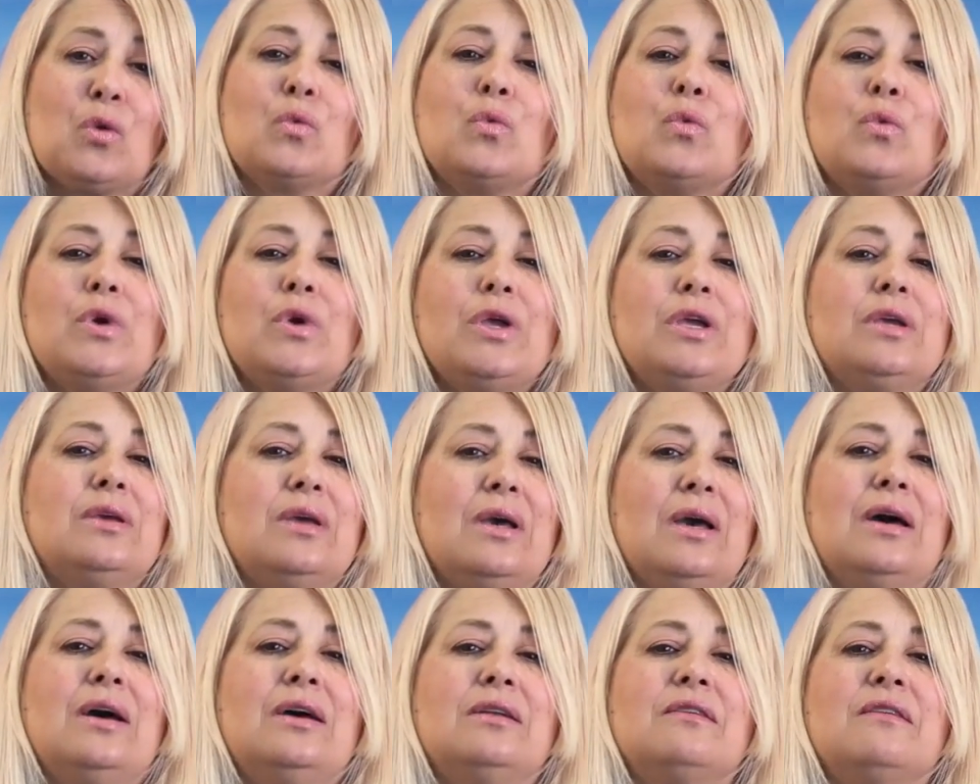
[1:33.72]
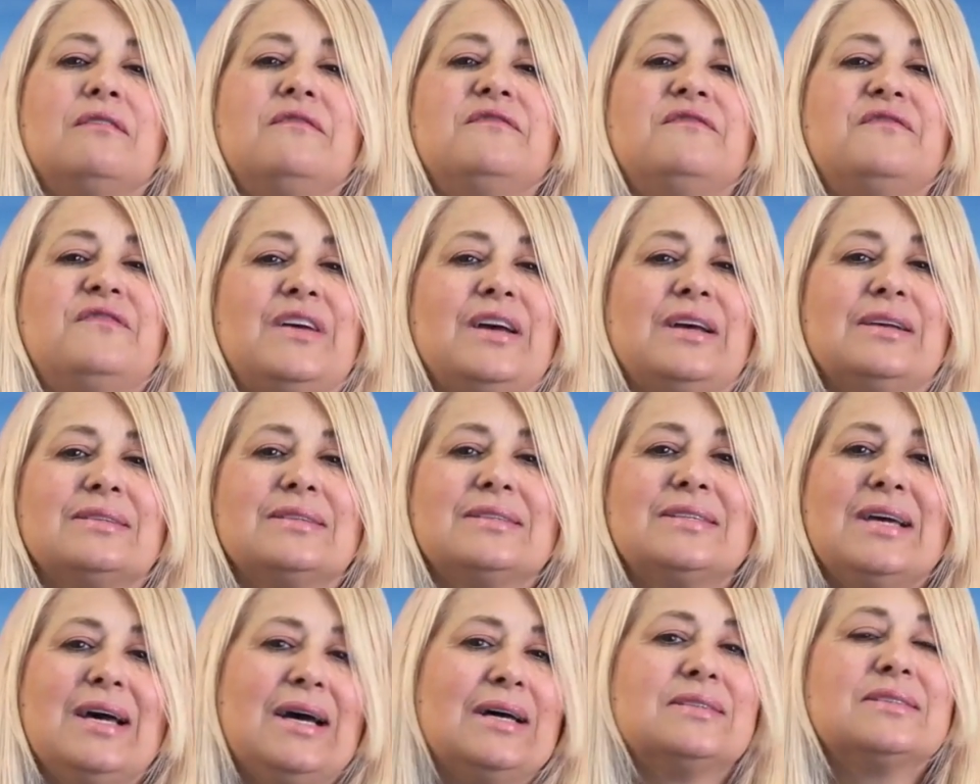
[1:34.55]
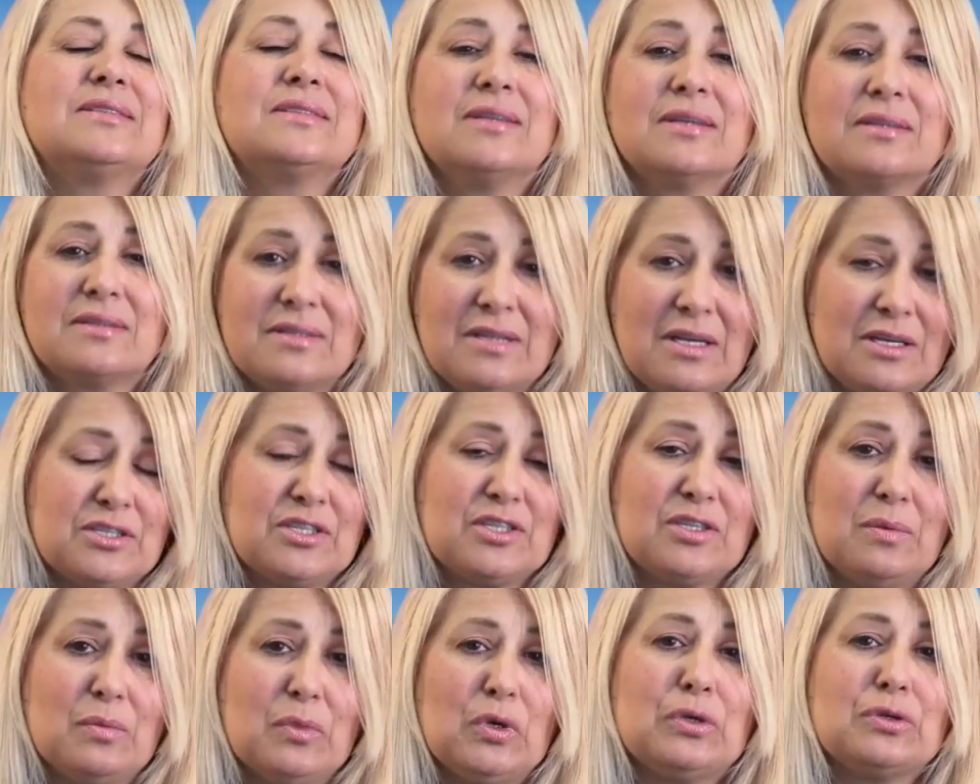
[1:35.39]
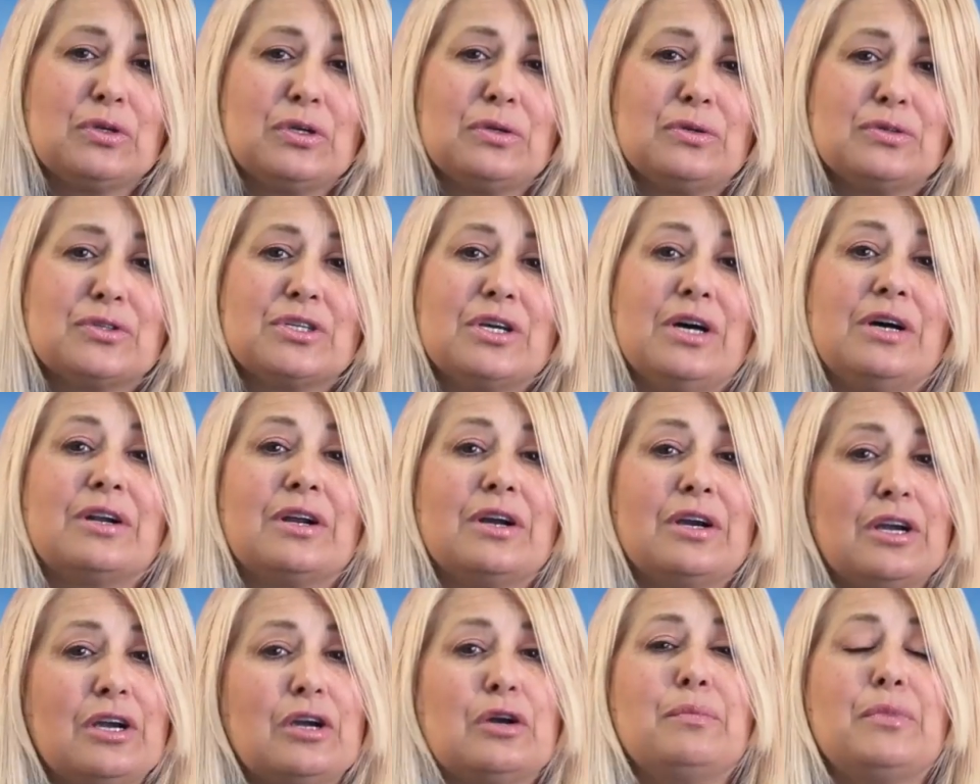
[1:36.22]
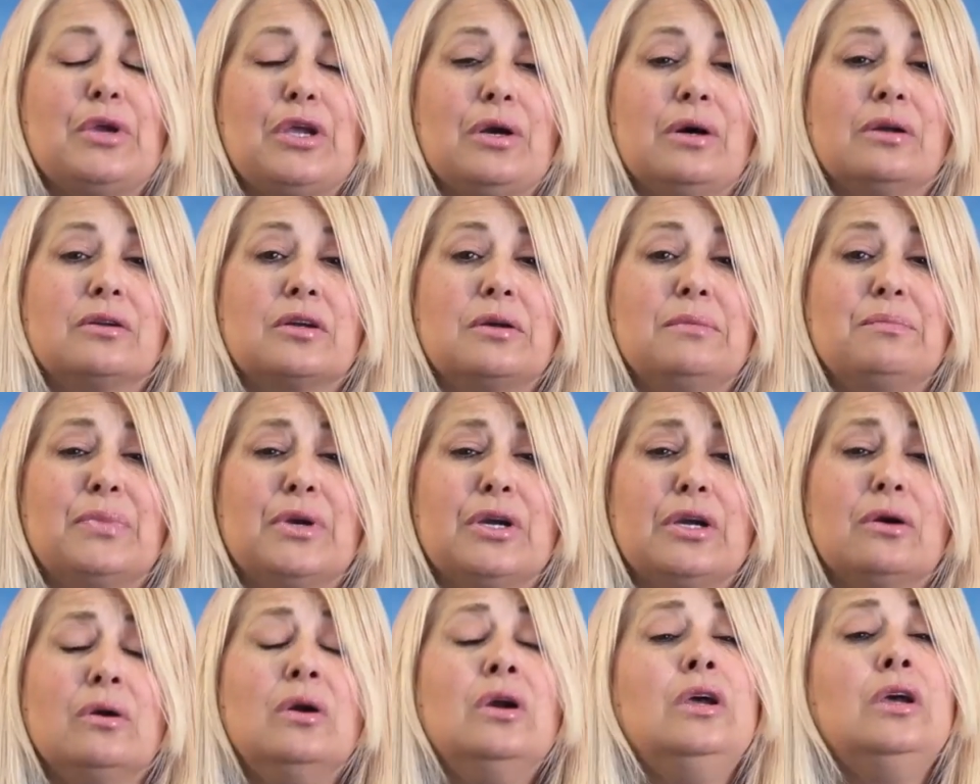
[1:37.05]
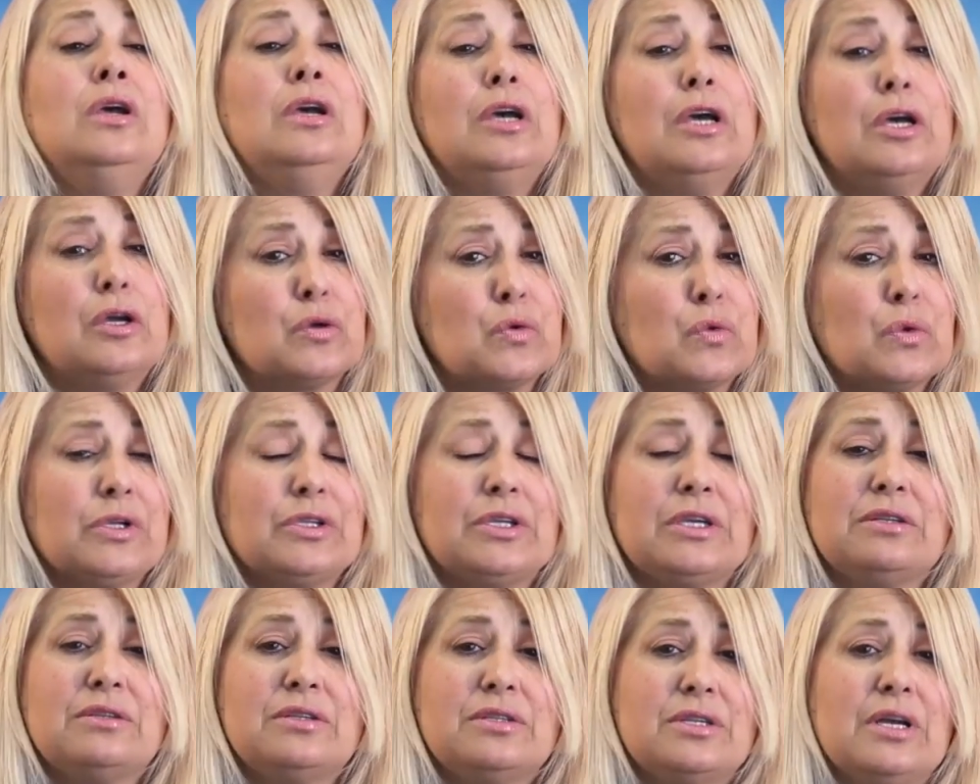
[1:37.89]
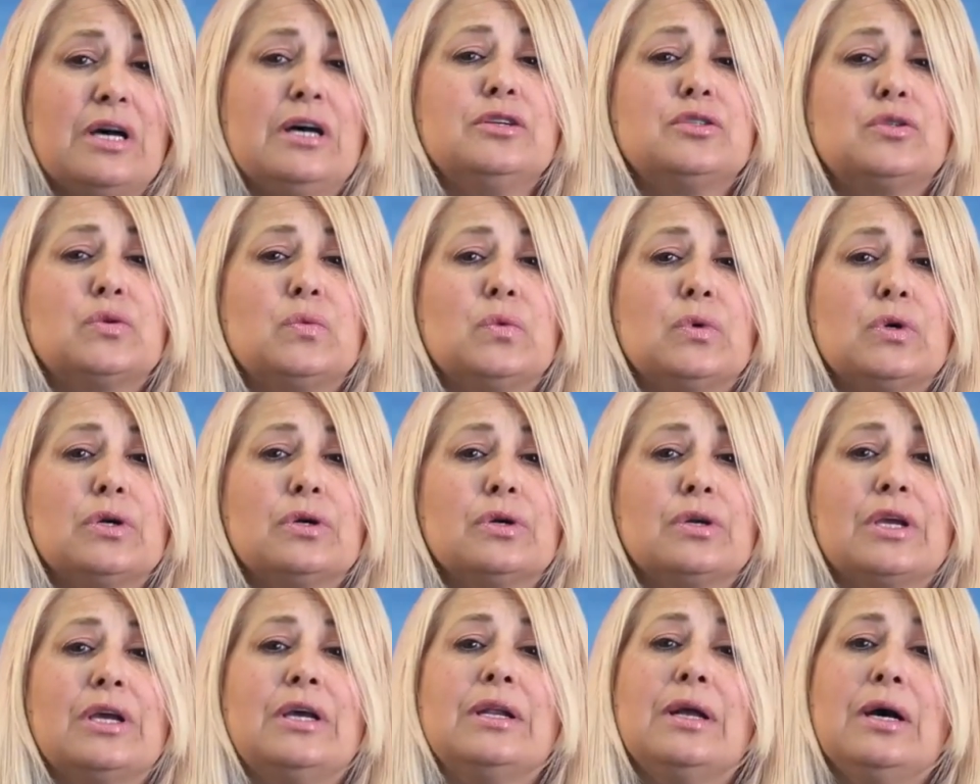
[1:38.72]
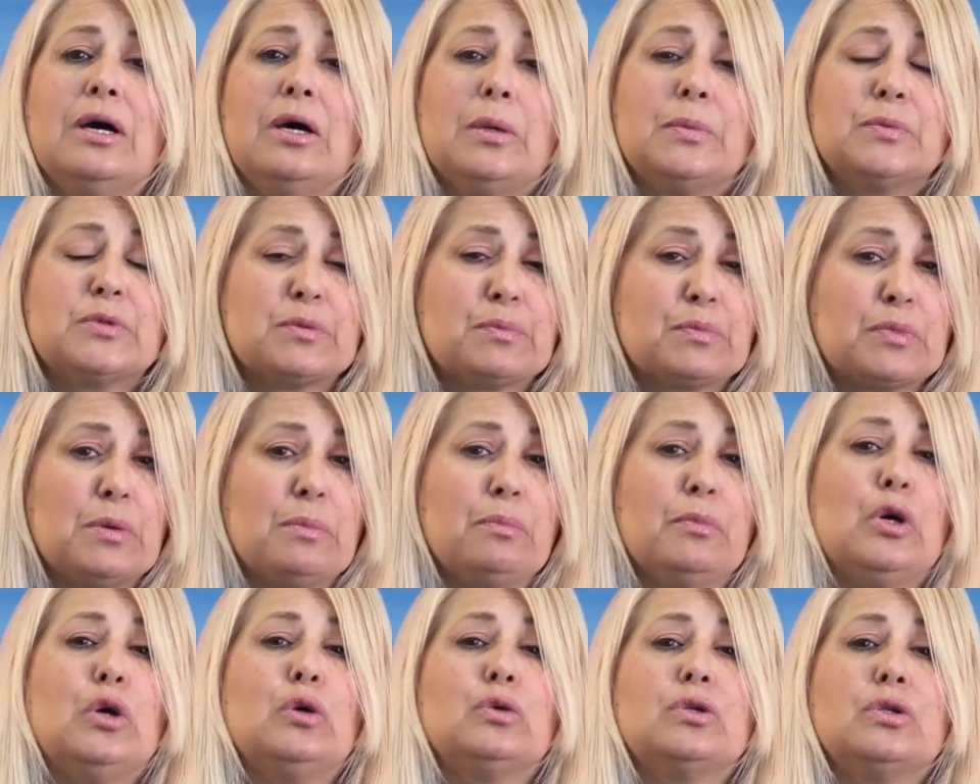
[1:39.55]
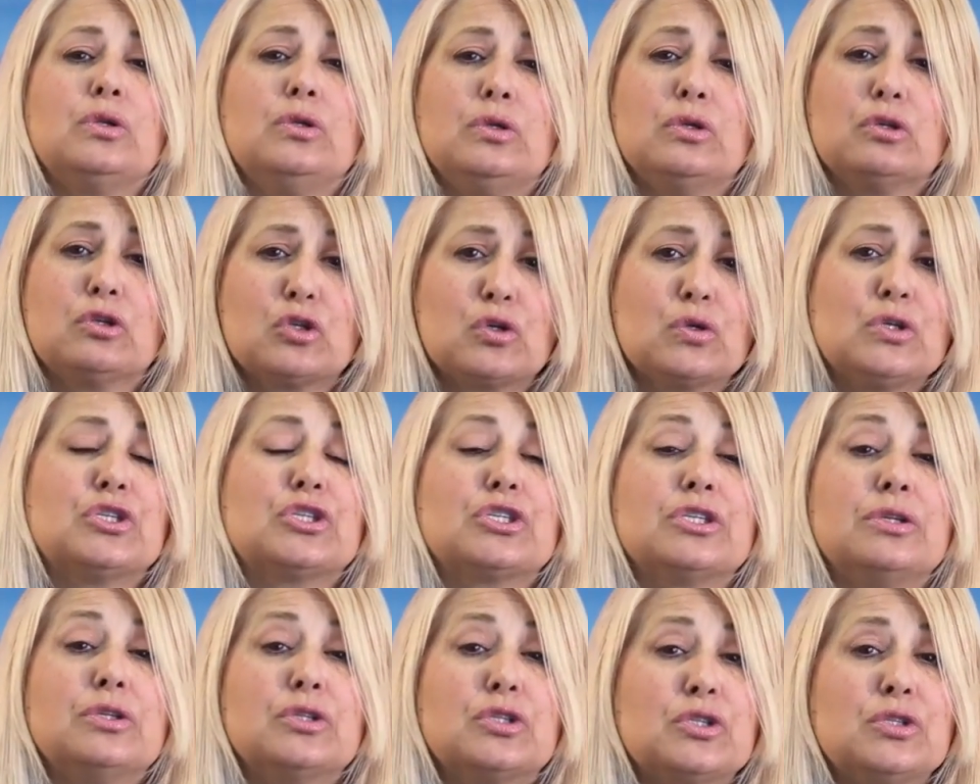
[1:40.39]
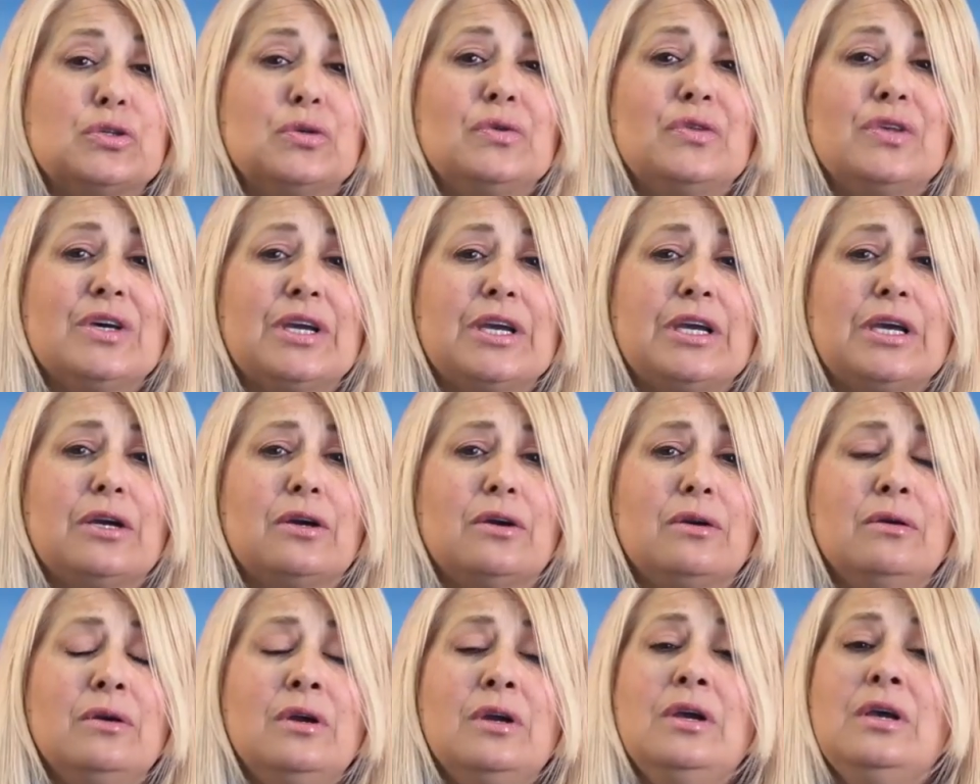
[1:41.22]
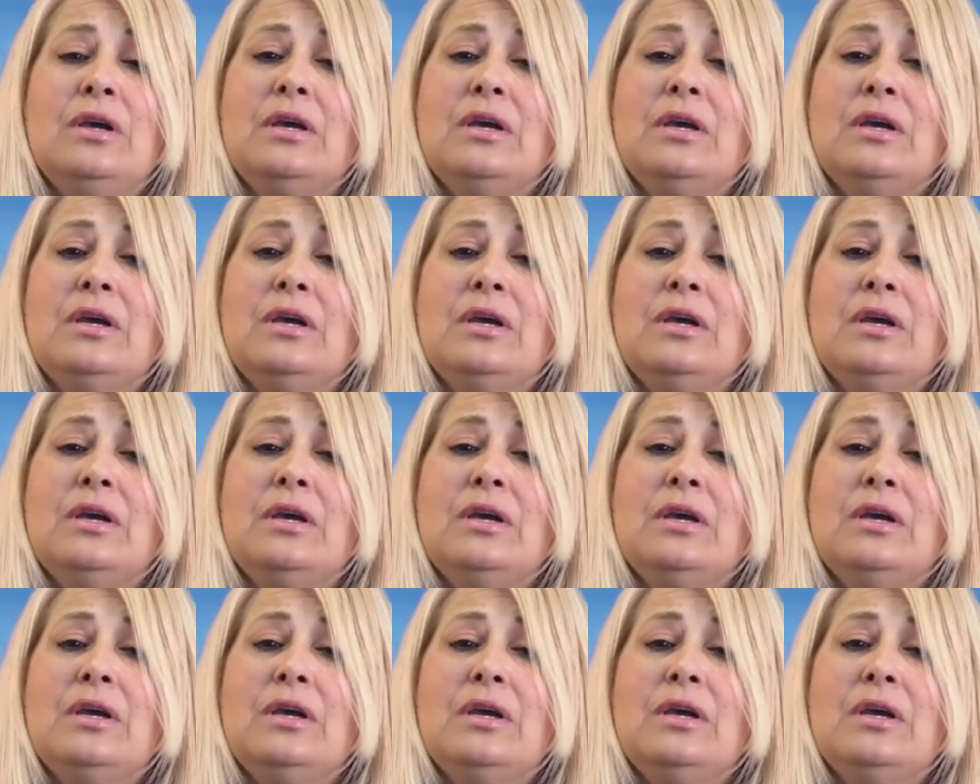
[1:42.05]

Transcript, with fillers: We get fantastic testimonials on our Hair Beyond Compare. It really does work. It helps promote nutrition to the hair.